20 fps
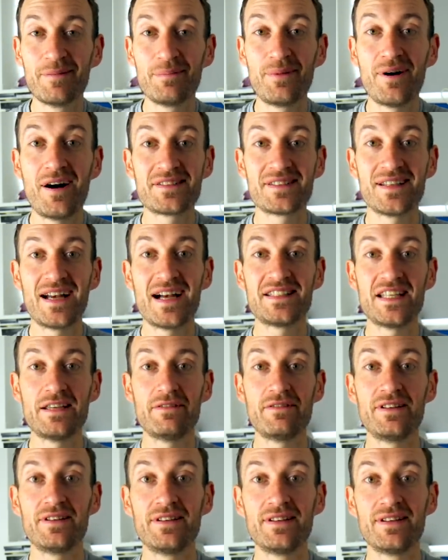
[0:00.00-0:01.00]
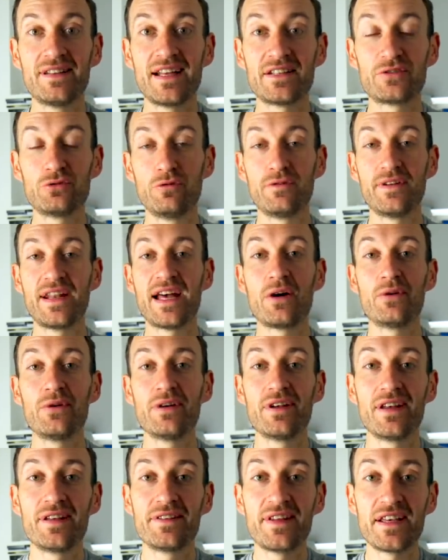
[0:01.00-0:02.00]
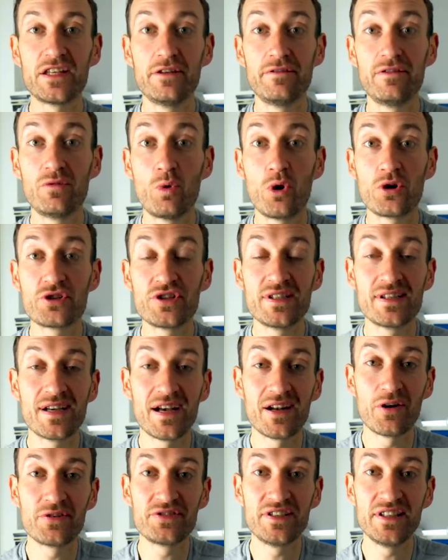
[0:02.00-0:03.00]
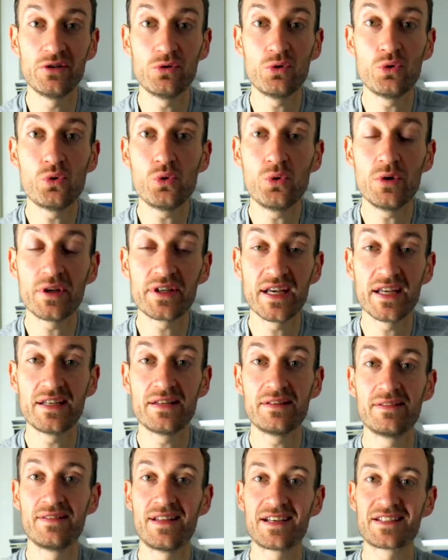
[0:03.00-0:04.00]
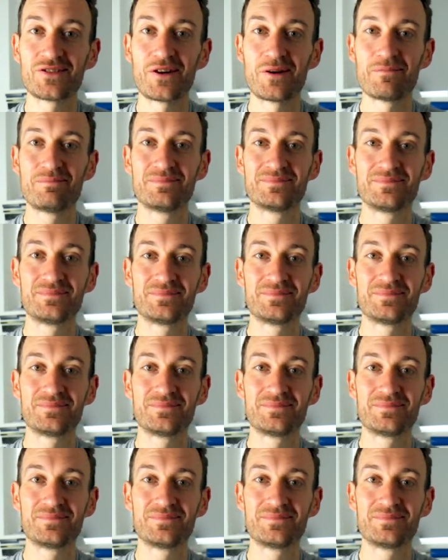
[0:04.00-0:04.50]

But as ever, that's all for now. Thank you for watching and I'll see you all again next time.